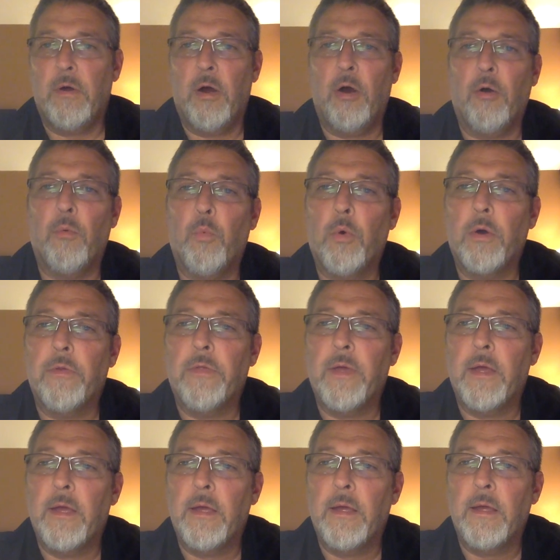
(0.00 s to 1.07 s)
or where
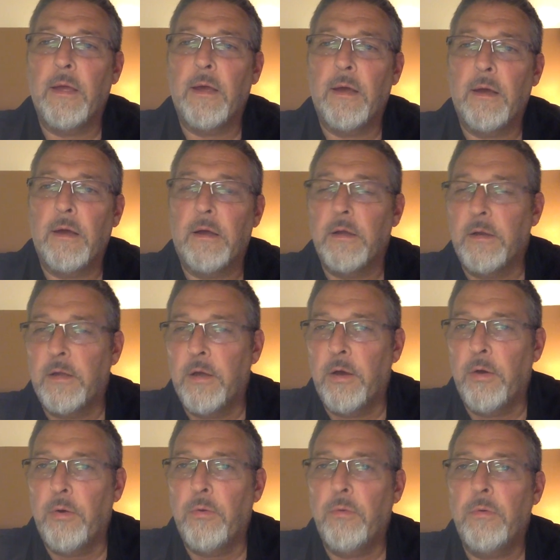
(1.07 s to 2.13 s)
they could
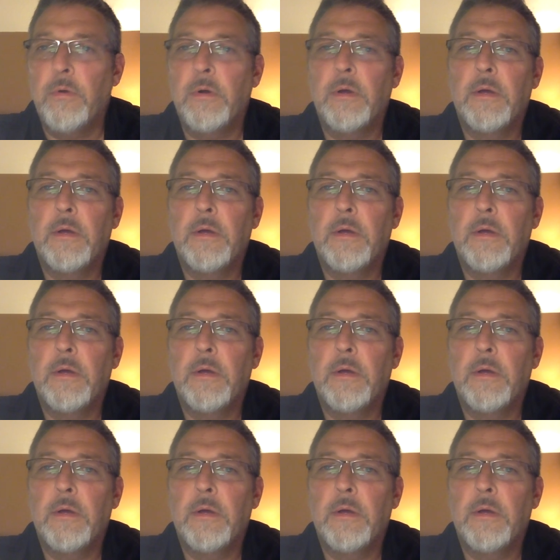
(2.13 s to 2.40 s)
go,